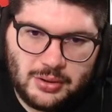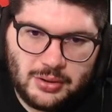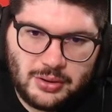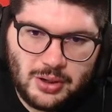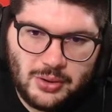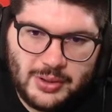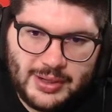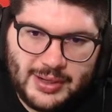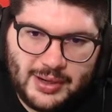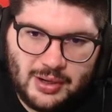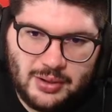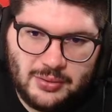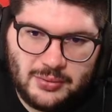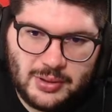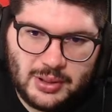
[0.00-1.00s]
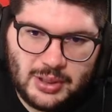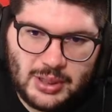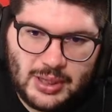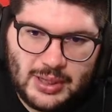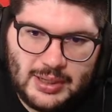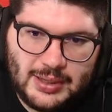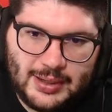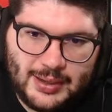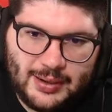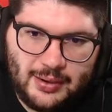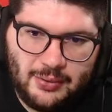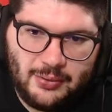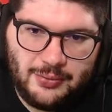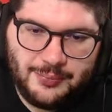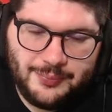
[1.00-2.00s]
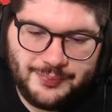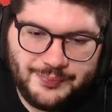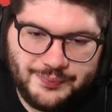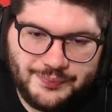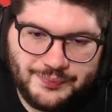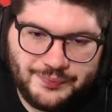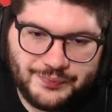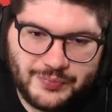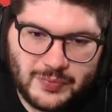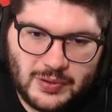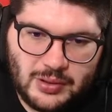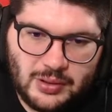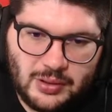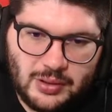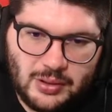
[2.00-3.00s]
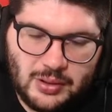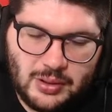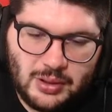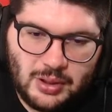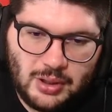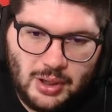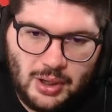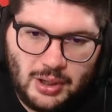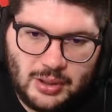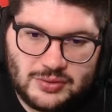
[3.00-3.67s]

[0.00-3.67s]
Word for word: Coady out, Ana out, uh,